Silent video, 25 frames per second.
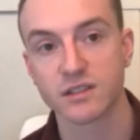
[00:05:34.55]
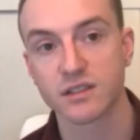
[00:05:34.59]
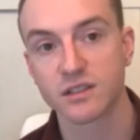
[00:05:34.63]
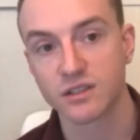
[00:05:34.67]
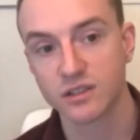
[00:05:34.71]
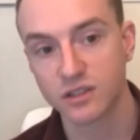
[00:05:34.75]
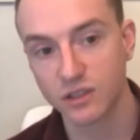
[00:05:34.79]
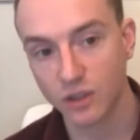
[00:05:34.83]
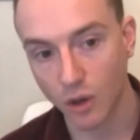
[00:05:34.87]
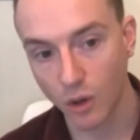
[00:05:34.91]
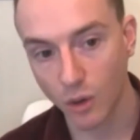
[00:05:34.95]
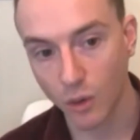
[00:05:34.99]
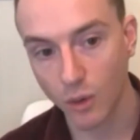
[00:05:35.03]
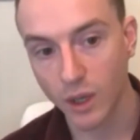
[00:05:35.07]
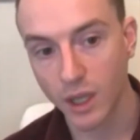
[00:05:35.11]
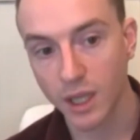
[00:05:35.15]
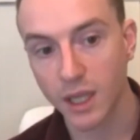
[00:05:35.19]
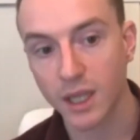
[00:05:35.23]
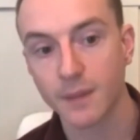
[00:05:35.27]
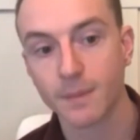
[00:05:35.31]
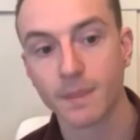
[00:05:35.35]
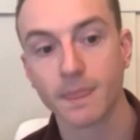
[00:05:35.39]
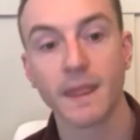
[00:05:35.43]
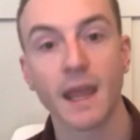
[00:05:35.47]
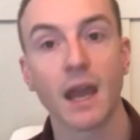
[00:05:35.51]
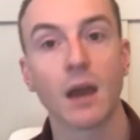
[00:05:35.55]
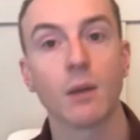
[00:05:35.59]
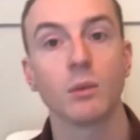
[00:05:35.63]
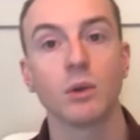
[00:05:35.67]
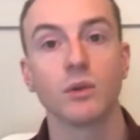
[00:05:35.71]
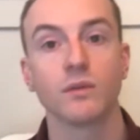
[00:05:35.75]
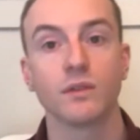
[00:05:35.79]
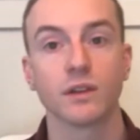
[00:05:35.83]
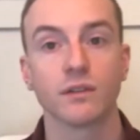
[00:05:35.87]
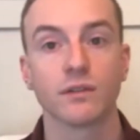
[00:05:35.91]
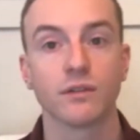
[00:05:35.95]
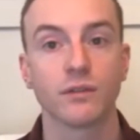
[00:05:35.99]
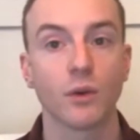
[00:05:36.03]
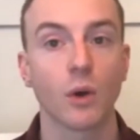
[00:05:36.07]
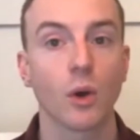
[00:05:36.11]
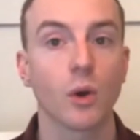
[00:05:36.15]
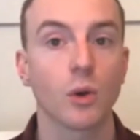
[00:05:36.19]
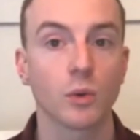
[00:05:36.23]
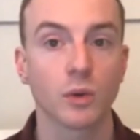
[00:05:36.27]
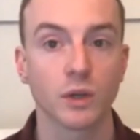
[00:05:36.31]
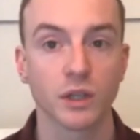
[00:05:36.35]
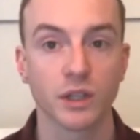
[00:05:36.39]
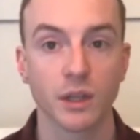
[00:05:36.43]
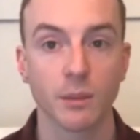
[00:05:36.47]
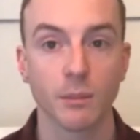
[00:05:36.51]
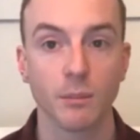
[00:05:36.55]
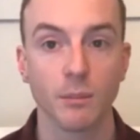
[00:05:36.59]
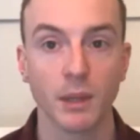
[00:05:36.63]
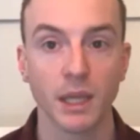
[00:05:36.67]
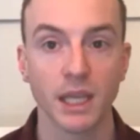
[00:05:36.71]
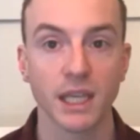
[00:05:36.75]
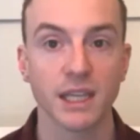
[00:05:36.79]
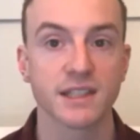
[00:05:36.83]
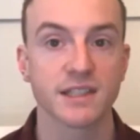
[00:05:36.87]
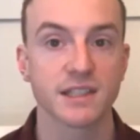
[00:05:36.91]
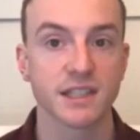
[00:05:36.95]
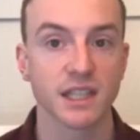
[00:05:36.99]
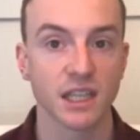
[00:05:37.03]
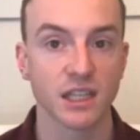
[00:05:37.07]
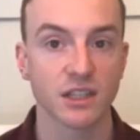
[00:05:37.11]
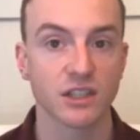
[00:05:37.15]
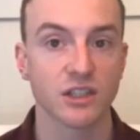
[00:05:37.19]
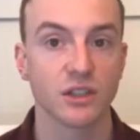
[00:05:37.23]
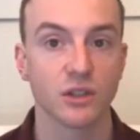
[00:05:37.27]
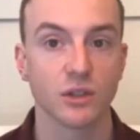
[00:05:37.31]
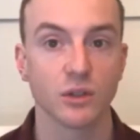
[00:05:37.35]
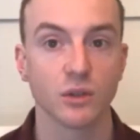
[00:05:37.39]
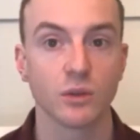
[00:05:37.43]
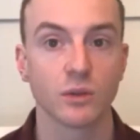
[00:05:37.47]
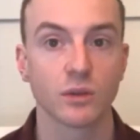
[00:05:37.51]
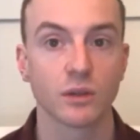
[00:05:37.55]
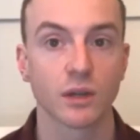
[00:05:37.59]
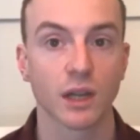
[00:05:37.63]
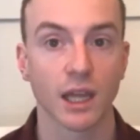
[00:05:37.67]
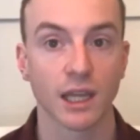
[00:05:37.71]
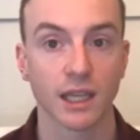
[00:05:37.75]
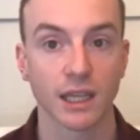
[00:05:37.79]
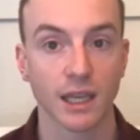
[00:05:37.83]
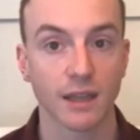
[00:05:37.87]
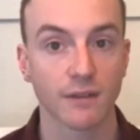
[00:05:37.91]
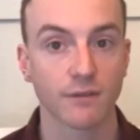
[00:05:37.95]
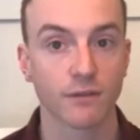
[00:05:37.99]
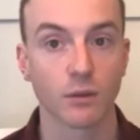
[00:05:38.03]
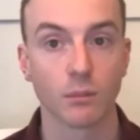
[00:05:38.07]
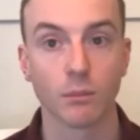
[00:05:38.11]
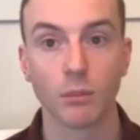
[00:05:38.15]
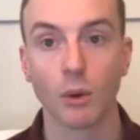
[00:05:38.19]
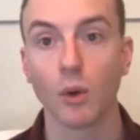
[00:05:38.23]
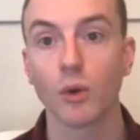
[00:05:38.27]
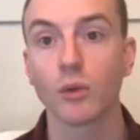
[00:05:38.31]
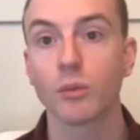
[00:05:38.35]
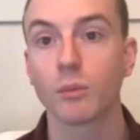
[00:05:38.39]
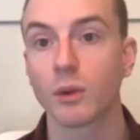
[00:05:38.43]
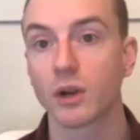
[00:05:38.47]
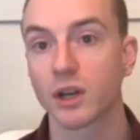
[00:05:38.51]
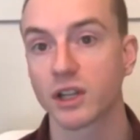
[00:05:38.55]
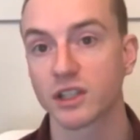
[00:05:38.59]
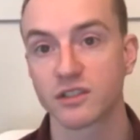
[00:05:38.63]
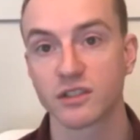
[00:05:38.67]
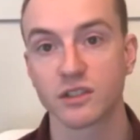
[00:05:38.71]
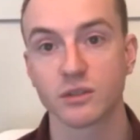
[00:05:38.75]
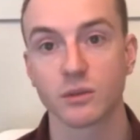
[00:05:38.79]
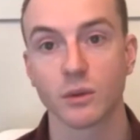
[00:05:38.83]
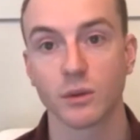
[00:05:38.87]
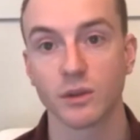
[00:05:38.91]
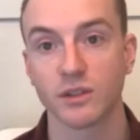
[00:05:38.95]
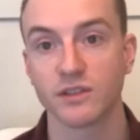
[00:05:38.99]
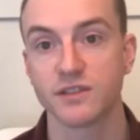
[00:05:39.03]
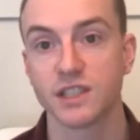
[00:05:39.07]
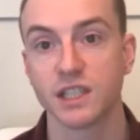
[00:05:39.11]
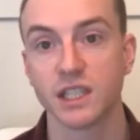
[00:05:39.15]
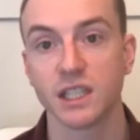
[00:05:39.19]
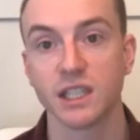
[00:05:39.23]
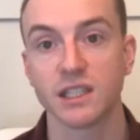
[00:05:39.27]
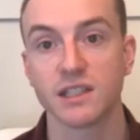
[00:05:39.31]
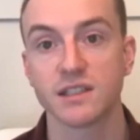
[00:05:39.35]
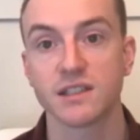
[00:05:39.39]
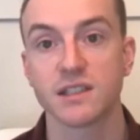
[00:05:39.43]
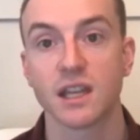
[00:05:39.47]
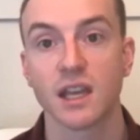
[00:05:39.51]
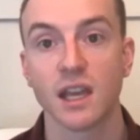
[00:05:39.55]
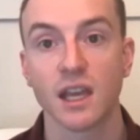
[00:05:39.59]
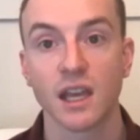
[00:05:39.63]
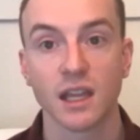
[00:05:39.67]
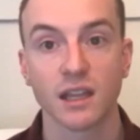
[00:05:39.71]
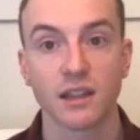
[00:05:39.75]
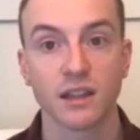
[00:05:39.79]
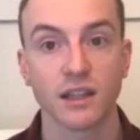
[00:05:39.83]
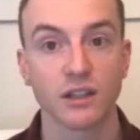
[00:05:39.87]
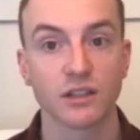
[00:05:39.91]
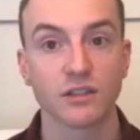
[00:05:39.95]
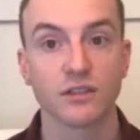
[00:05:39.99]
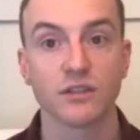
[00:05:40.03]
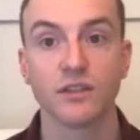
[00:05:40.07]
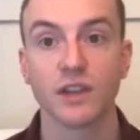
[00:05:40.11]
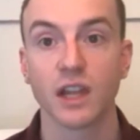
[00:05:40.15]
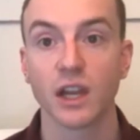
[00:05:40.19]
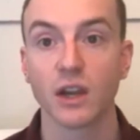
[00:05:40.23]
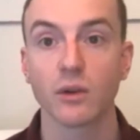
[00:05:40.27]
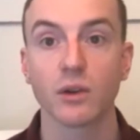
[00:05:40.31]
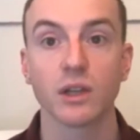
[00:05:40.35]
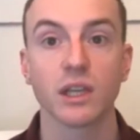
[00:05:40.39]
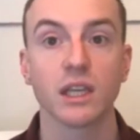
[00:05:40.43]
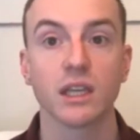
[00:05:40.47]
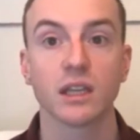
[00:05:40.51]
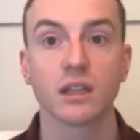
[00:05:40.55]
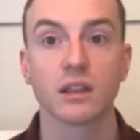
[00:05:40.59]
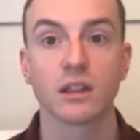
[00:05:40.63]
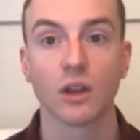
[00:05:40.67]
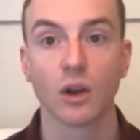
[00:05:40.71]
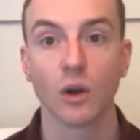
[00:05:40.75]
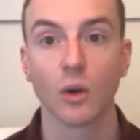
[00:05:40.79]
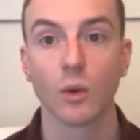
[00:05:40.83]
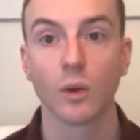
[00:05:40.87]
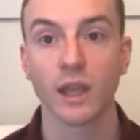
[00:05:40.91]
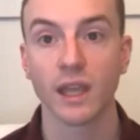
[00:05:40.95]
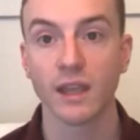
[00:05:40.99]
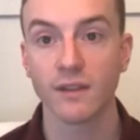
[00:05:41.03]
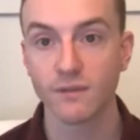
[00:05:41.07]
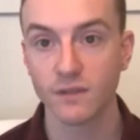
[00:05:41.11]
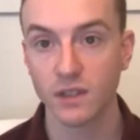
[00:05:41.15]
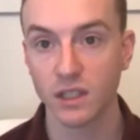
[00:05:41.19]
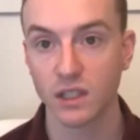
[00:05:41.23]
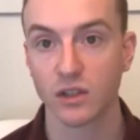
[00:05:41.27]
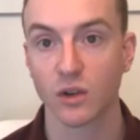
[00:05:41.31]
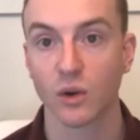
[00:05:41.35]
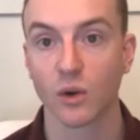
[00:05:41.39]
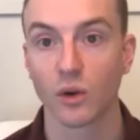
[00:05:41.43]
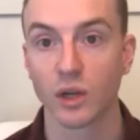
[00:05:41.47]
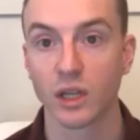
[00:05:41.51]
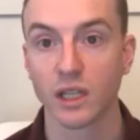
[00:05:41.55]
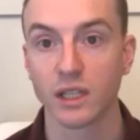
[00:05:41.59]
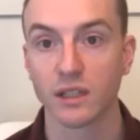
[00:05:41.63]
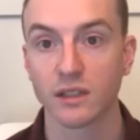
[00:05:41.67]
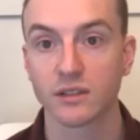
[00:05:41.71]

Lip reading: So now moving forward, the biggest issue again for both markets of what we've seen is there's very low inventory.